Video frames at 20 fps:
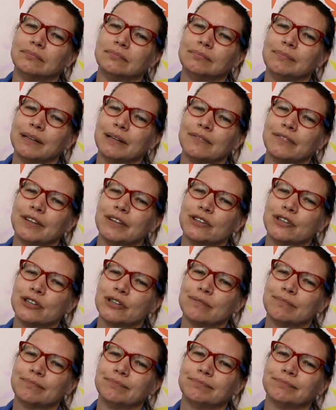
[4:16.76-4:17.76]
Big fish.
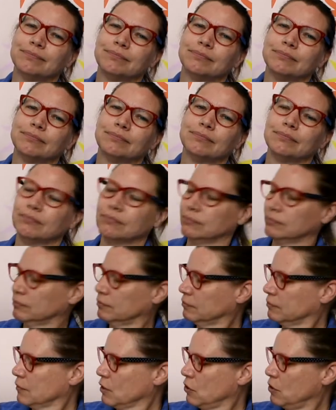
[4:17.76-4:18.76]

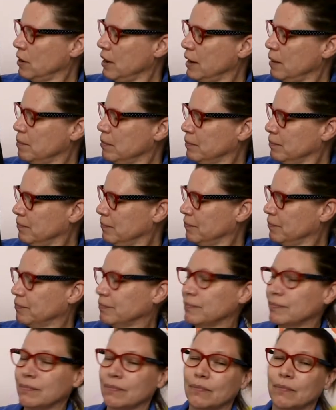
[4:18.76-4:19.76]
Crab.
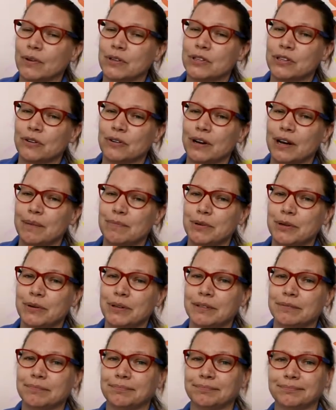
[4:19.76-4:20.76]
What's the crab doing?